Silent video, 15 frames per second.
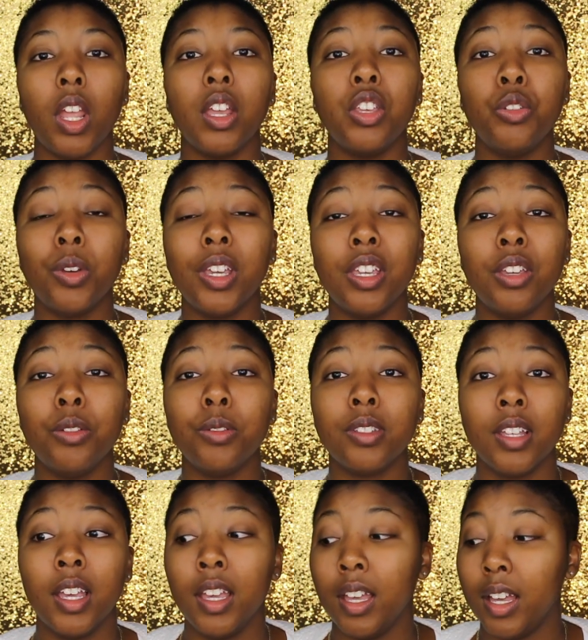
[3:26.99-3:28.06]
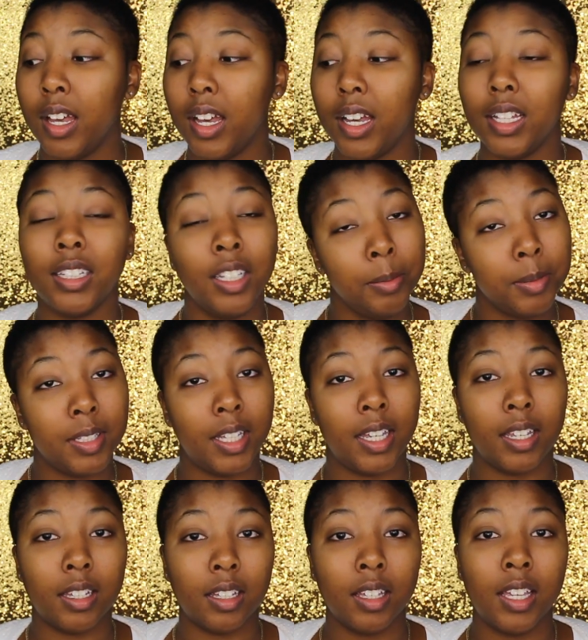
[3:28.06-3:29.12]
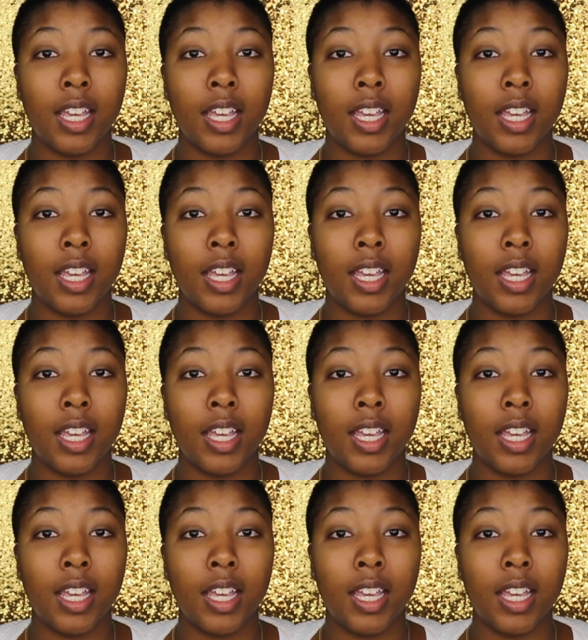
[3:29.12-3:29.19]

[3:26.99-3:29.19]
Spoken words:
You can use a lipstick